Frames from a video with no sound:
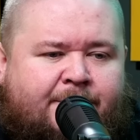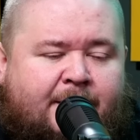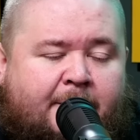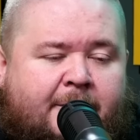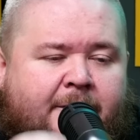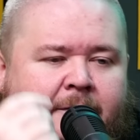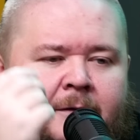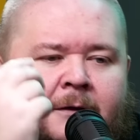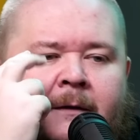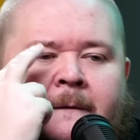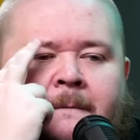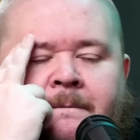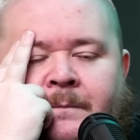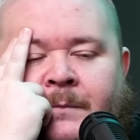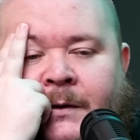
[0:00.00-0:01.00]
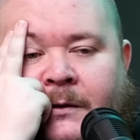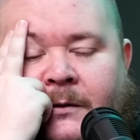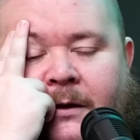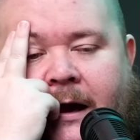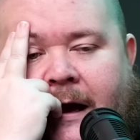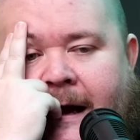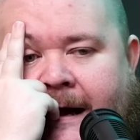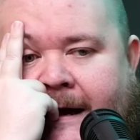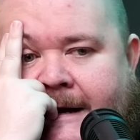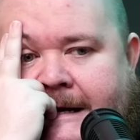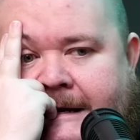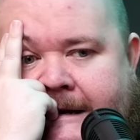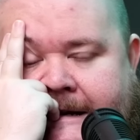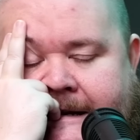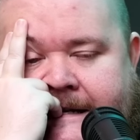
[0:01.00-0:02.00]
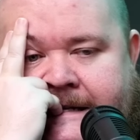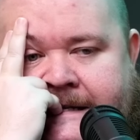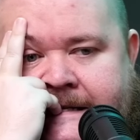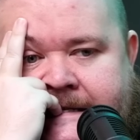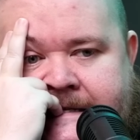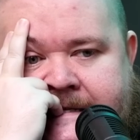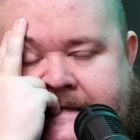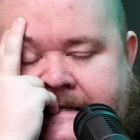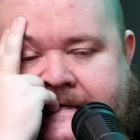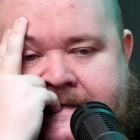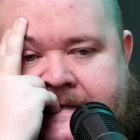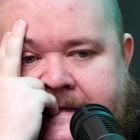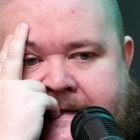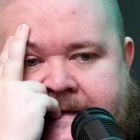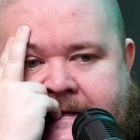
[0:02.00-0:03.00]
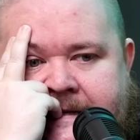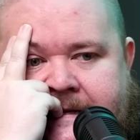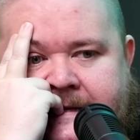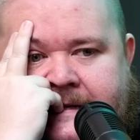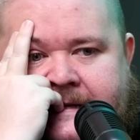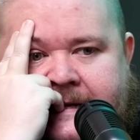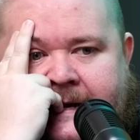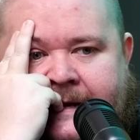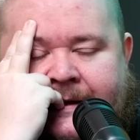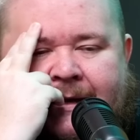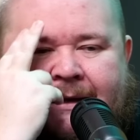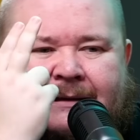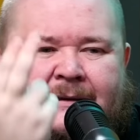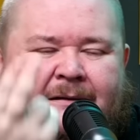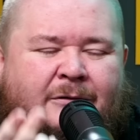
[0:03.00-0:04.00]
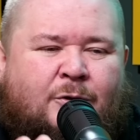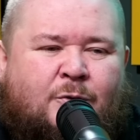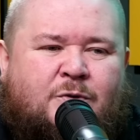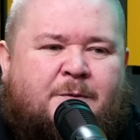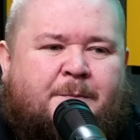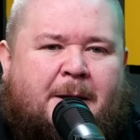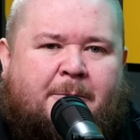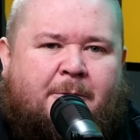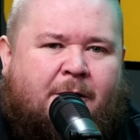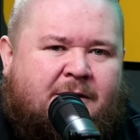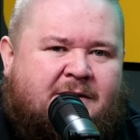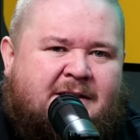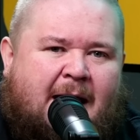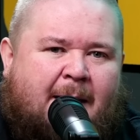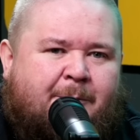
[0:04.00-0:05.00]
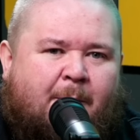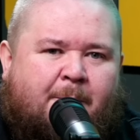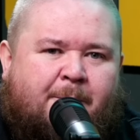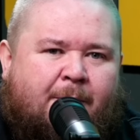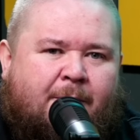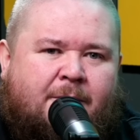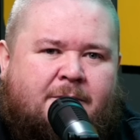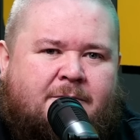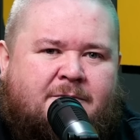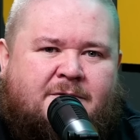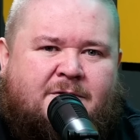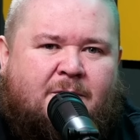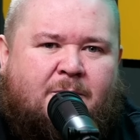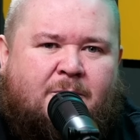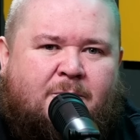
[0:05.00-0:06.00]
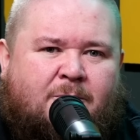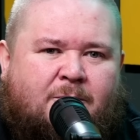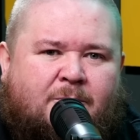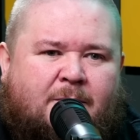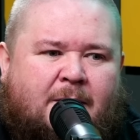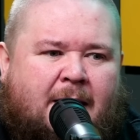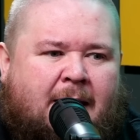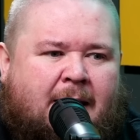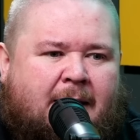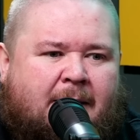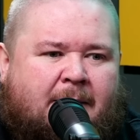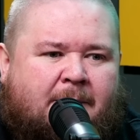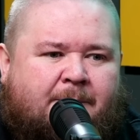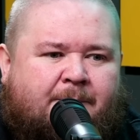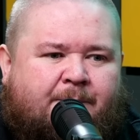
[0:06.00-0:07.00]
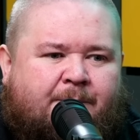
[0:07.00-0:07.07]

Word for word: Plymouth. Uh, and then loads of people got snapped up there. So uh,